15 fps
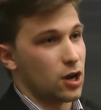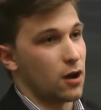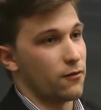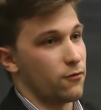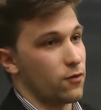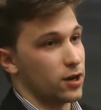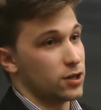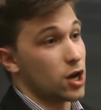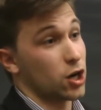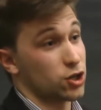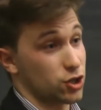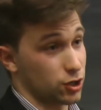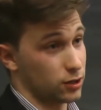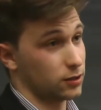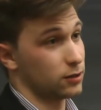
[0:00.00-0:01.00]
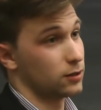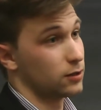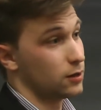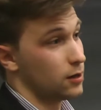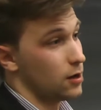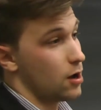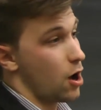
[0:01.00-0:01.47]
of reduction
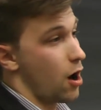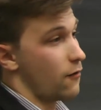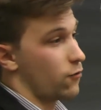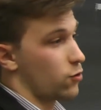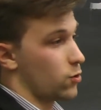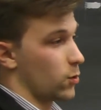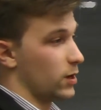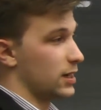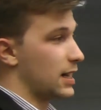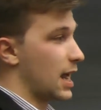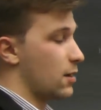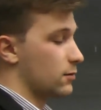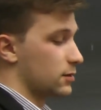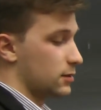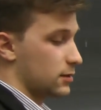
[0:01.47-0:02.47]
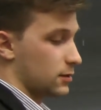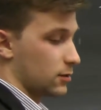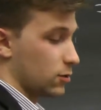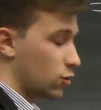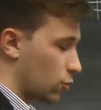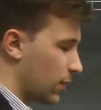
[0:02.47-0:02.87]
of greenhouse